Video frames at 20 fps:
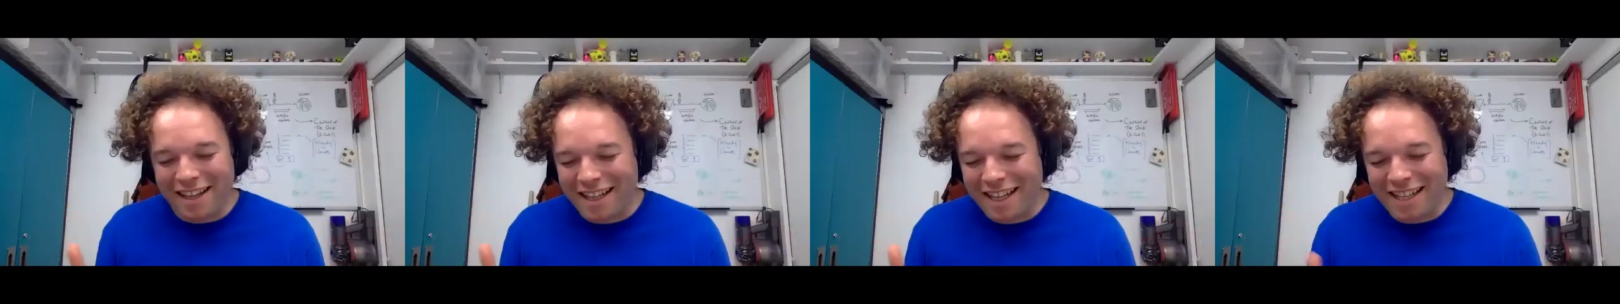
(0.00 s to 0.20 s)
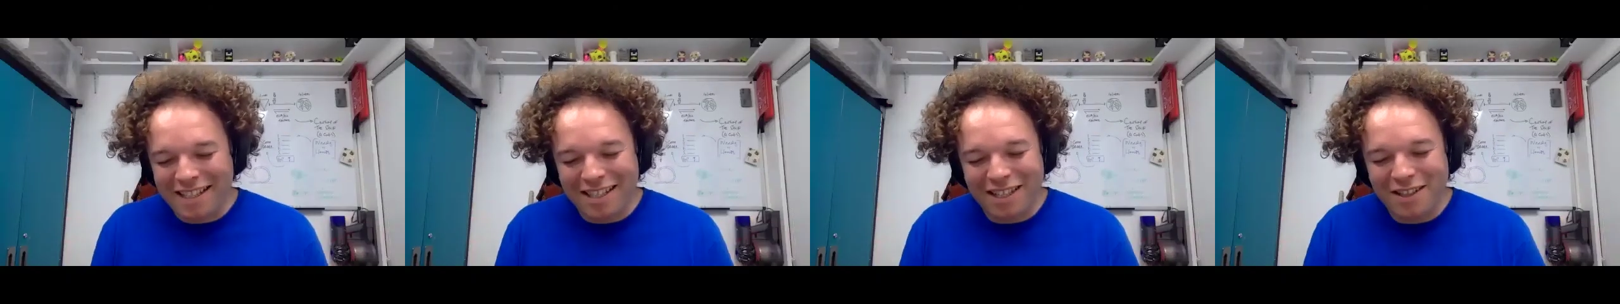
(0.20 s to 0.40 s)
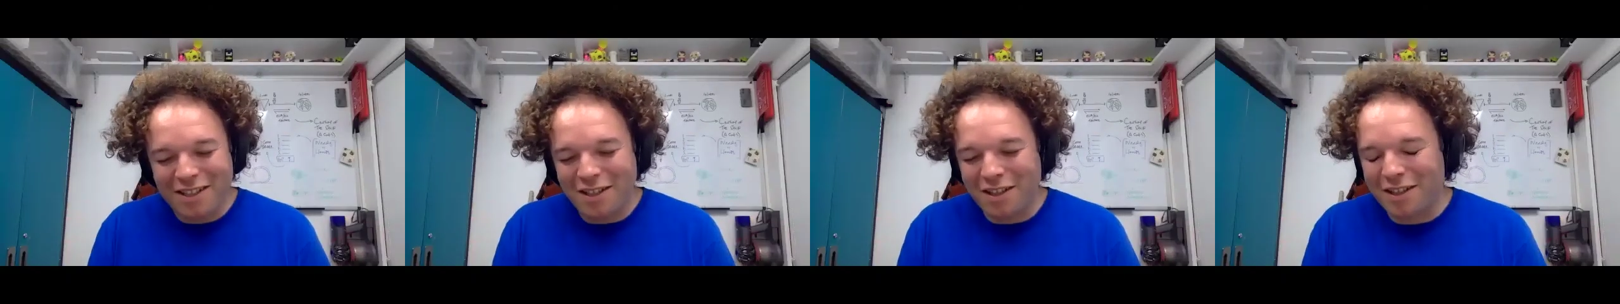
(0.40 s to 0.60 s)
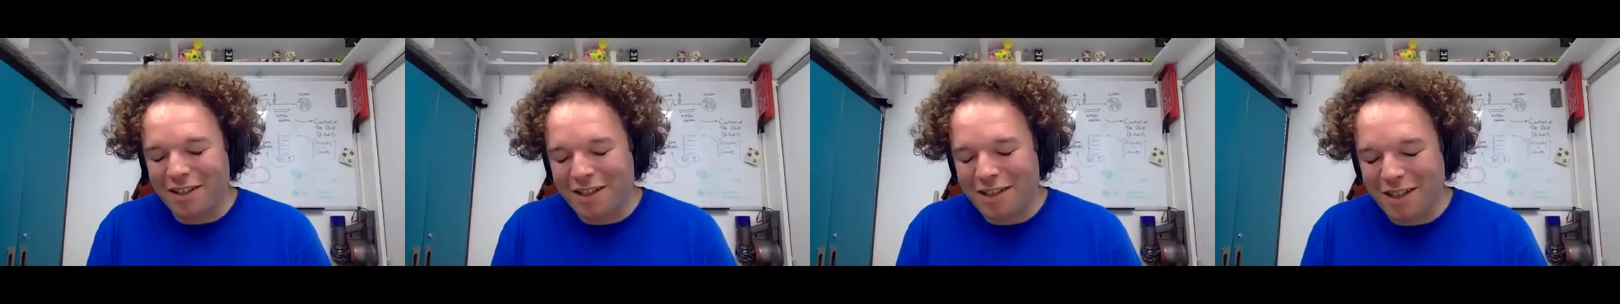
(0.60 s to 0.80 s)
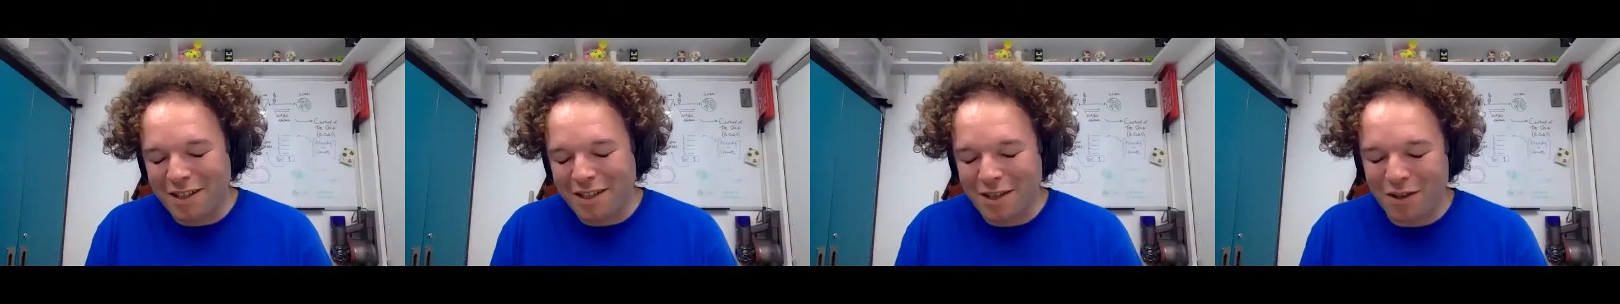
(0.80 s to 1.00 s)
think that's
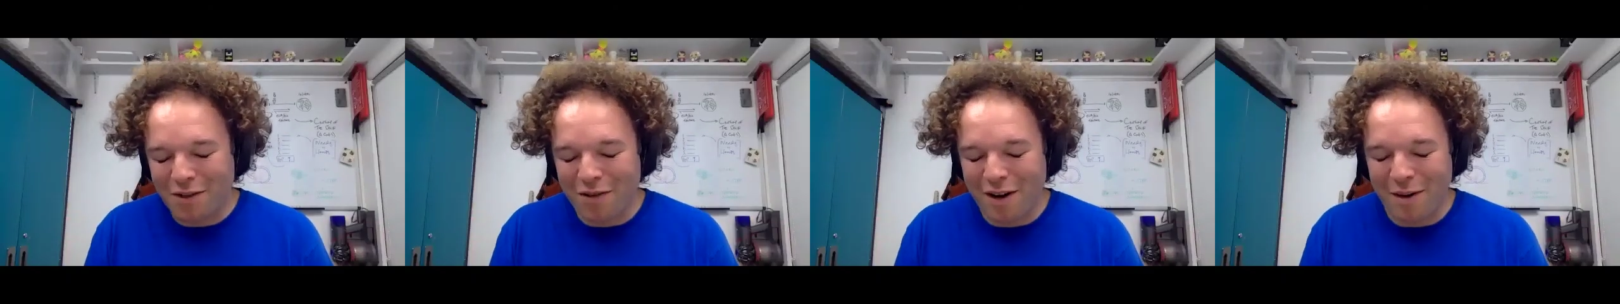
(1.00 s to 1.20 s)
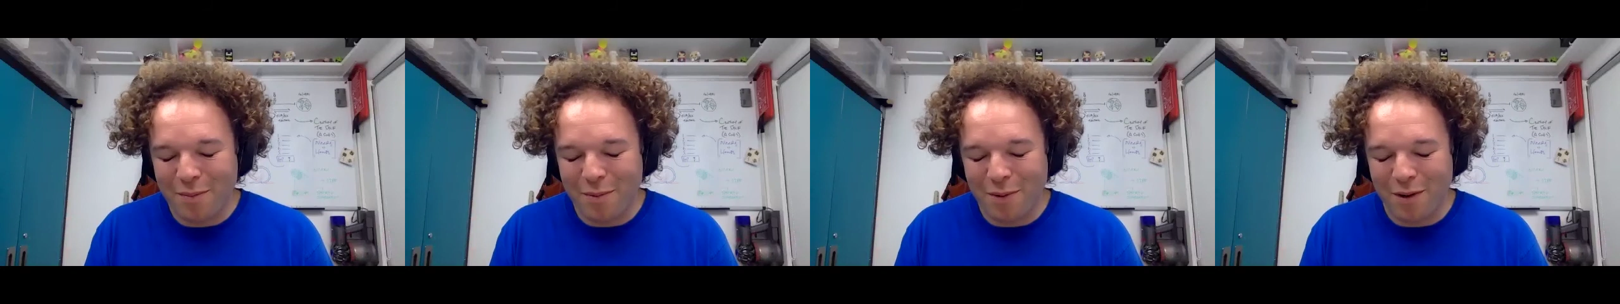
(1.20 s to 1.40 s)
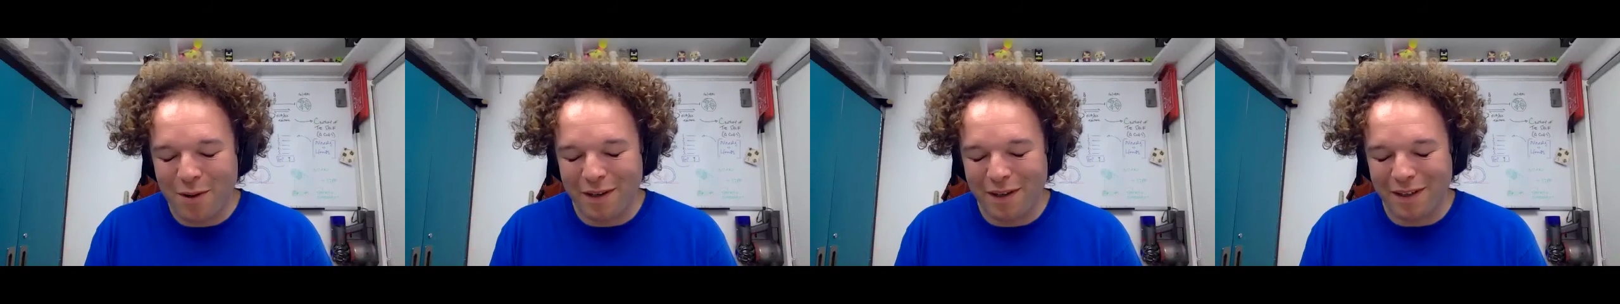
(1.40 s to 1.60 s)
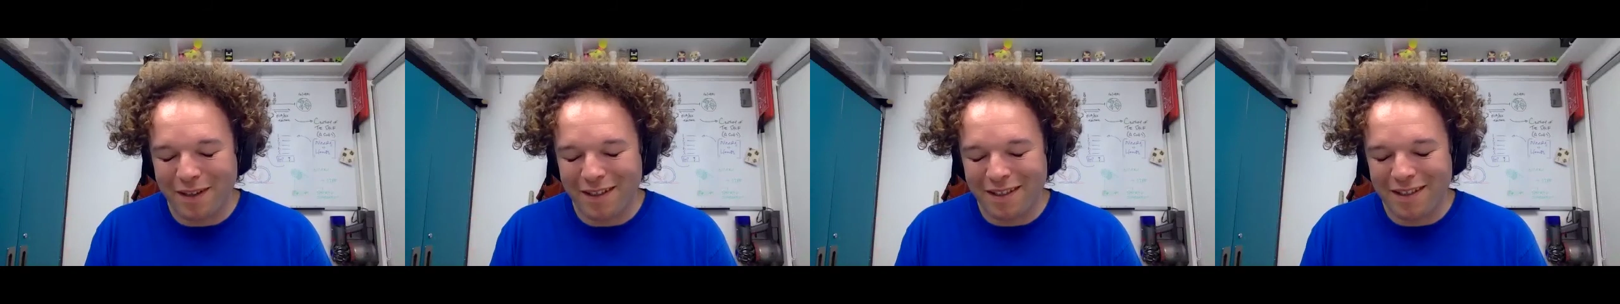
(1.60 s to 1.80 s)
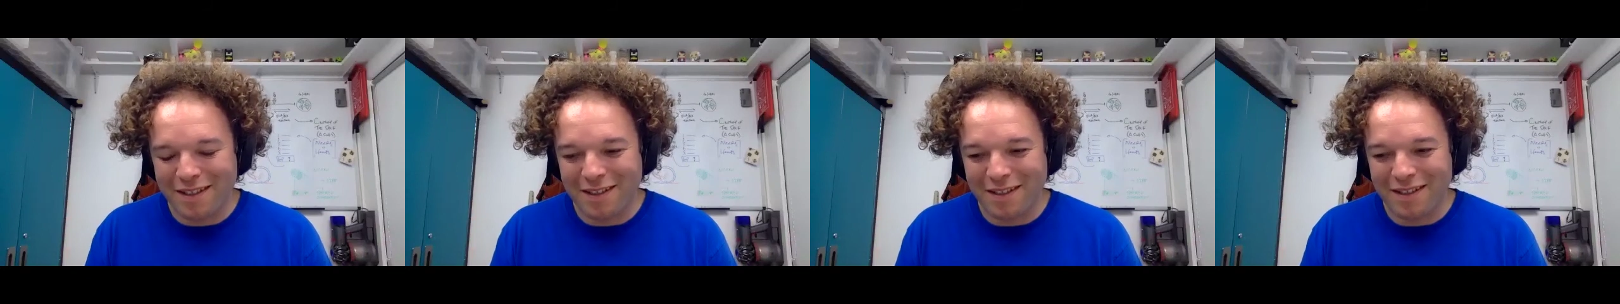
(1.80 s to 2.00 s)
such a great
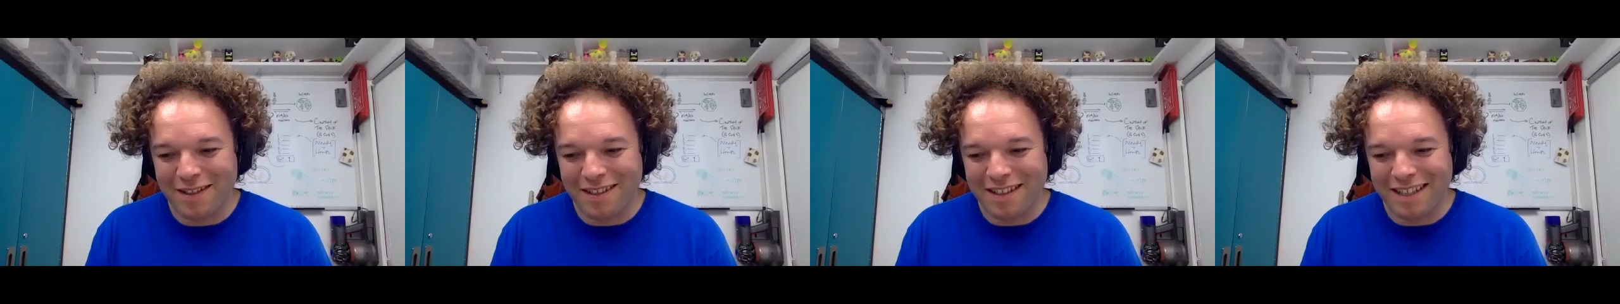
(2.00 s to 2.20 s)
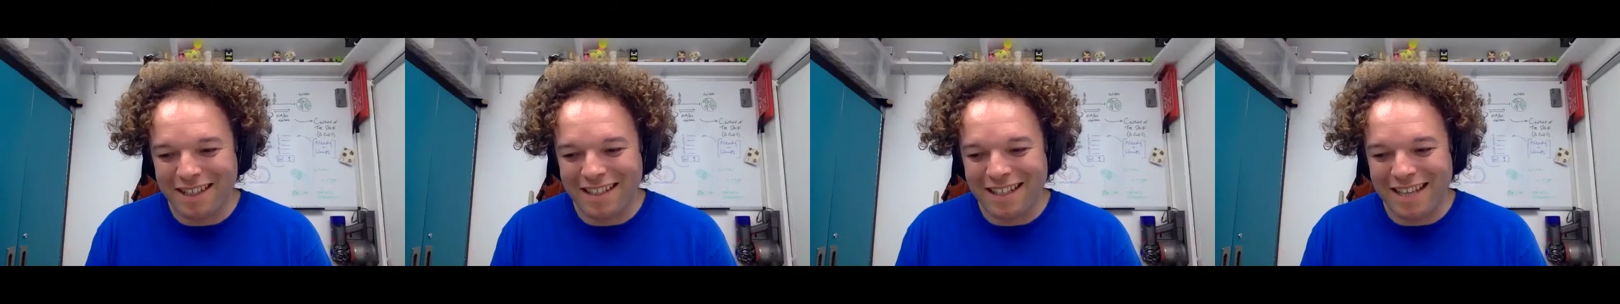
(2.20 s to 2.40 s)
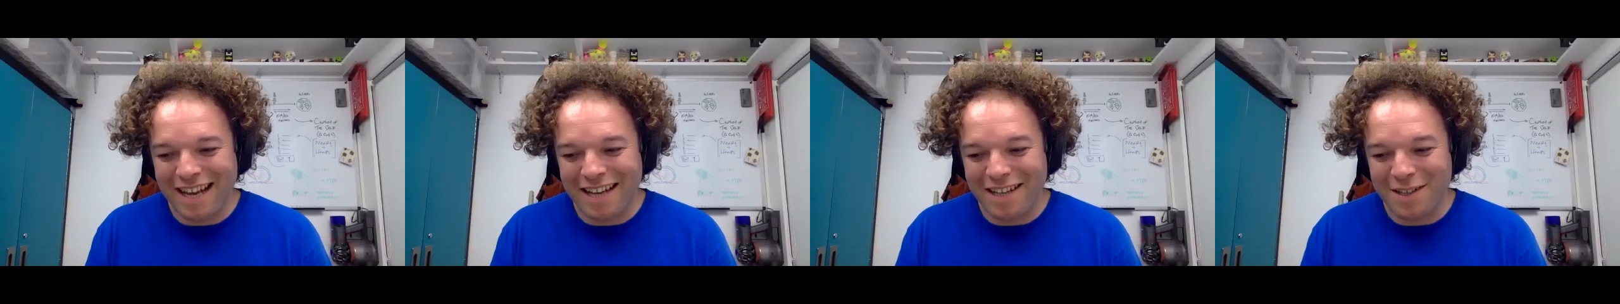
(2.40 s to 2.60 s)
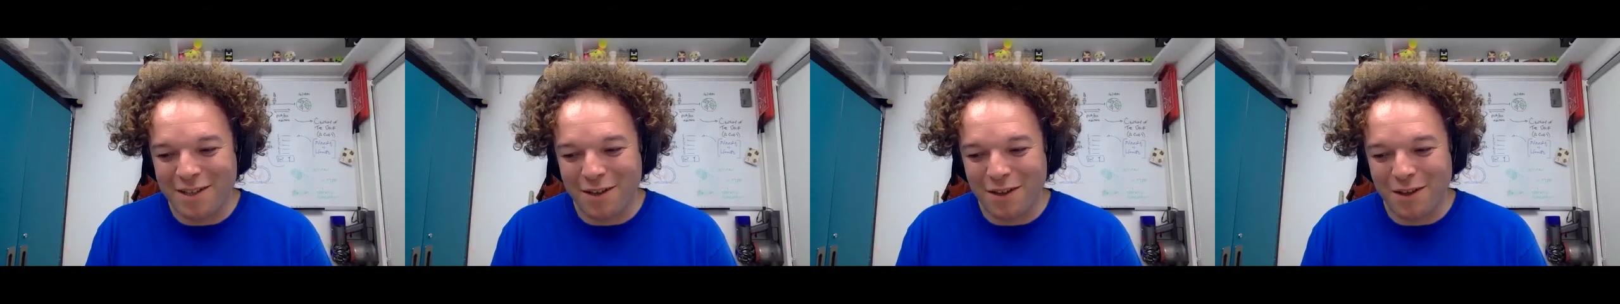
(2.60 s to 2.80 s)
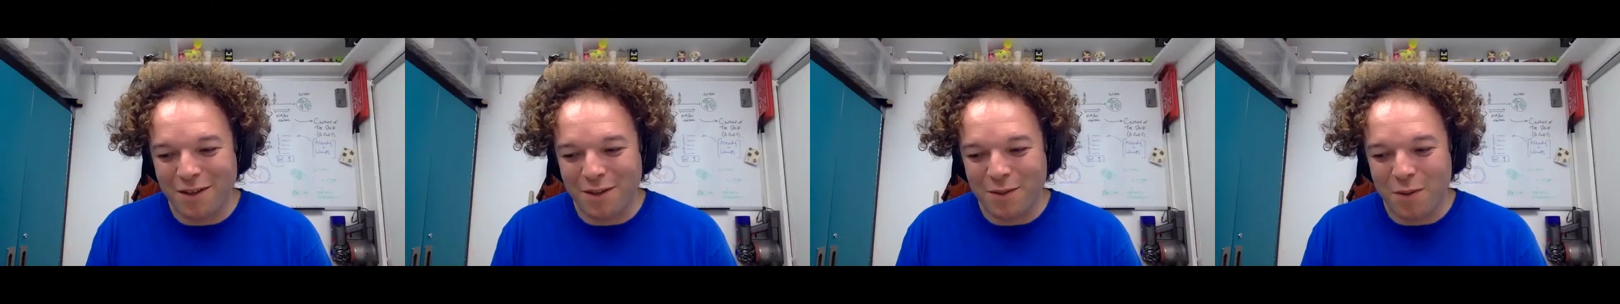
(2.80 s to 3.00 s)
point to end
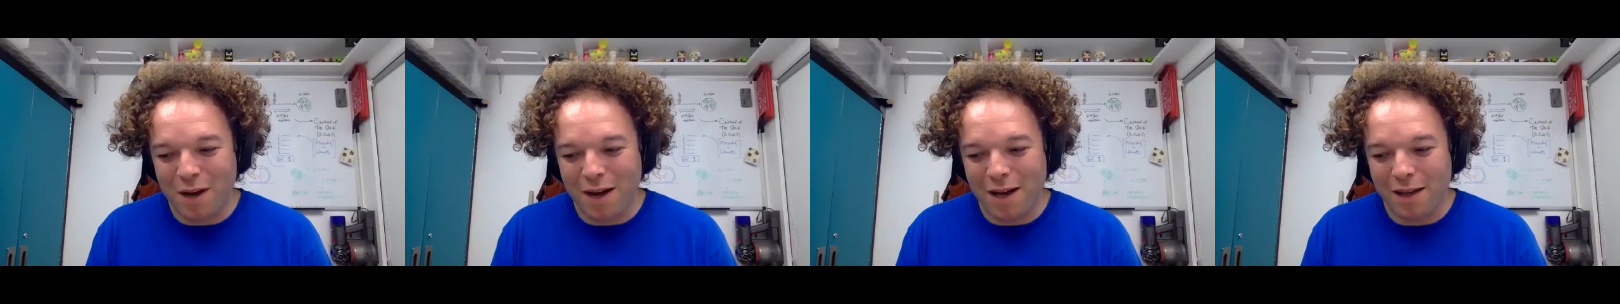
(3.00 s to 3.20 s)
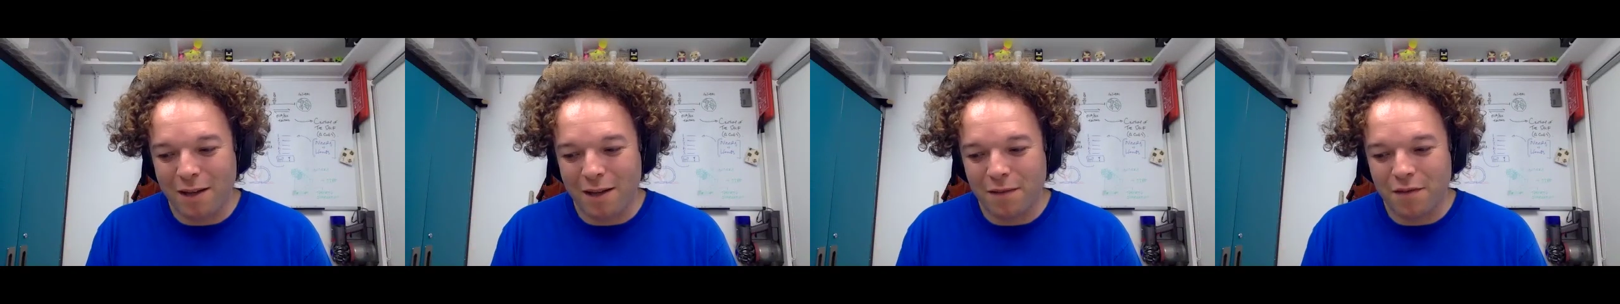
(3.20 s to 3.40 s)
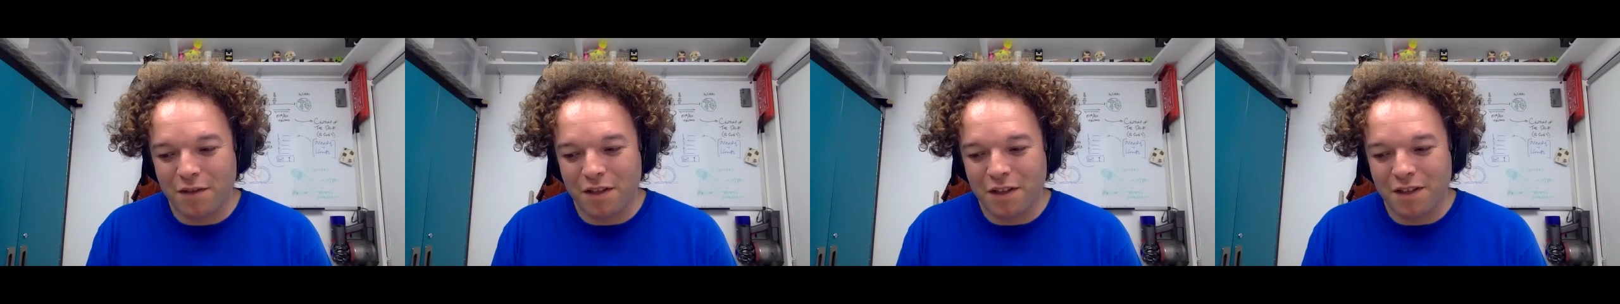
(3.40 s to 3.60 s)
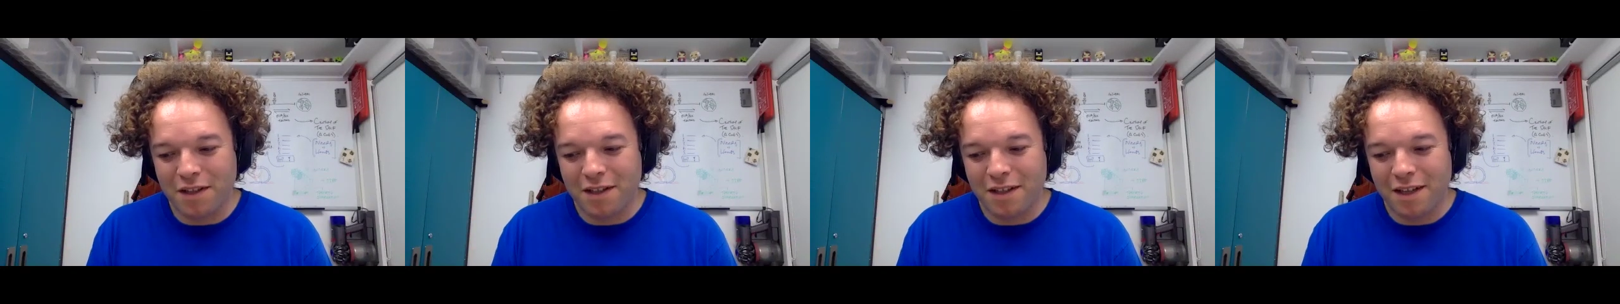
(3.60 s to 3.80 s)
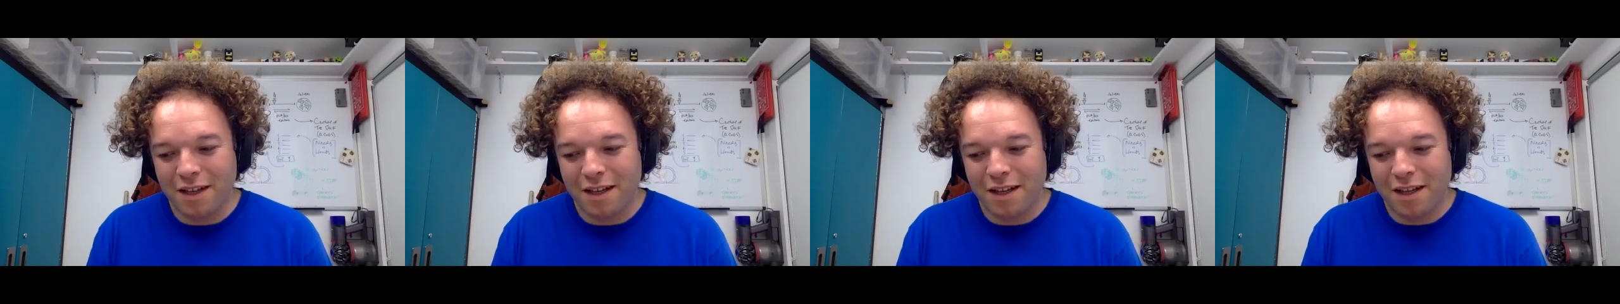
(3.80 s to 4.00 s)
on as well, of just,